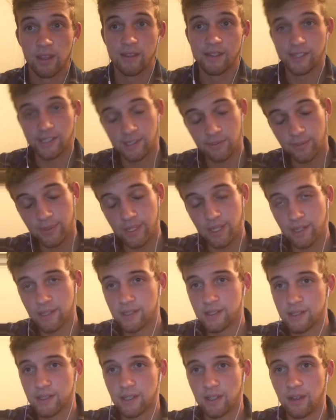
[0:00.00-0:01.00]
This is
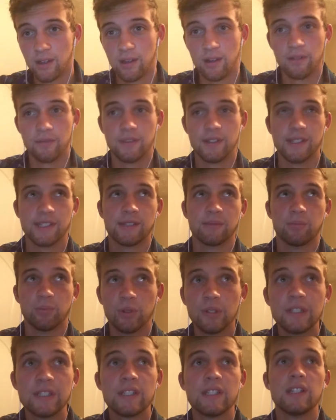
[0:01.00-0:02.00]
because of the
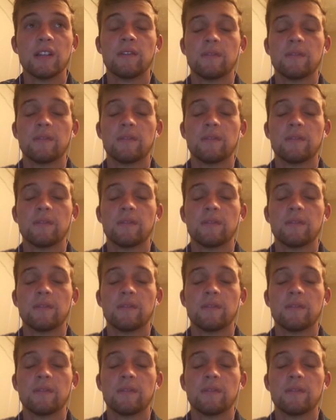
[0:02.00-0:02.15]
simplicity